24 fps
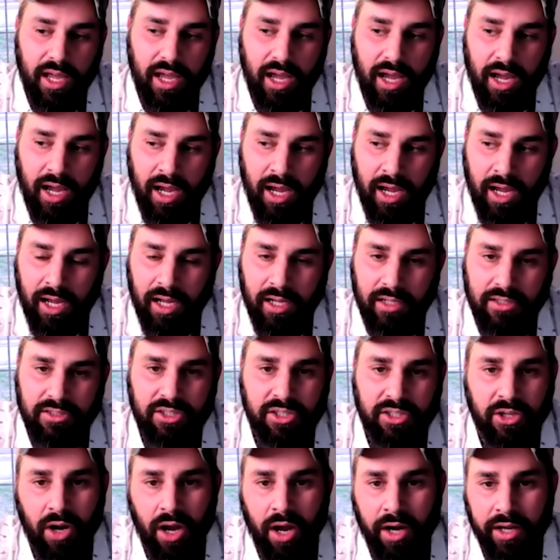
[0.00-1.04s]
to
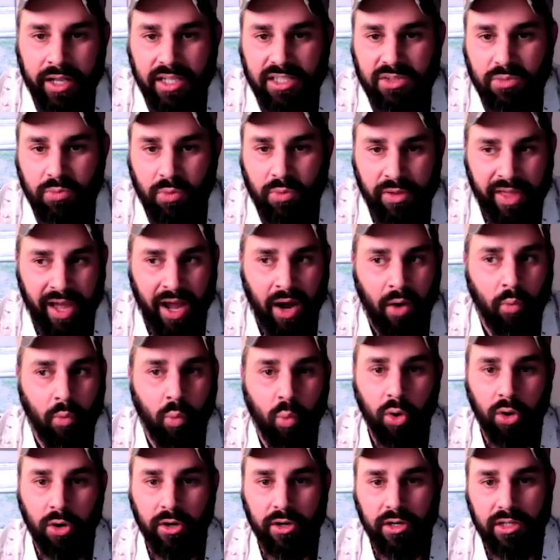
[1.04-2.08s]
your audience without
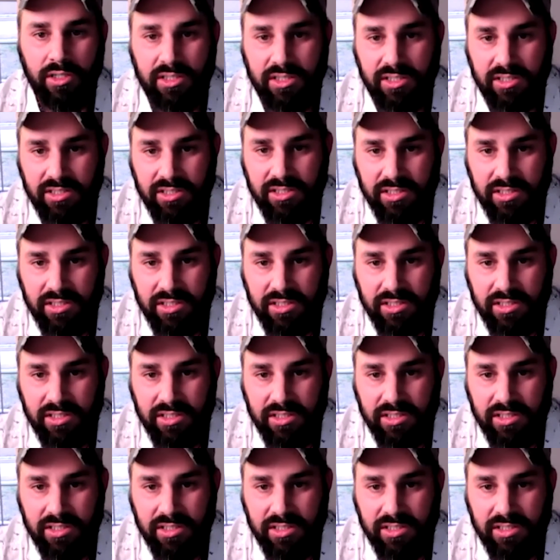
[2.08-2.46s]
words,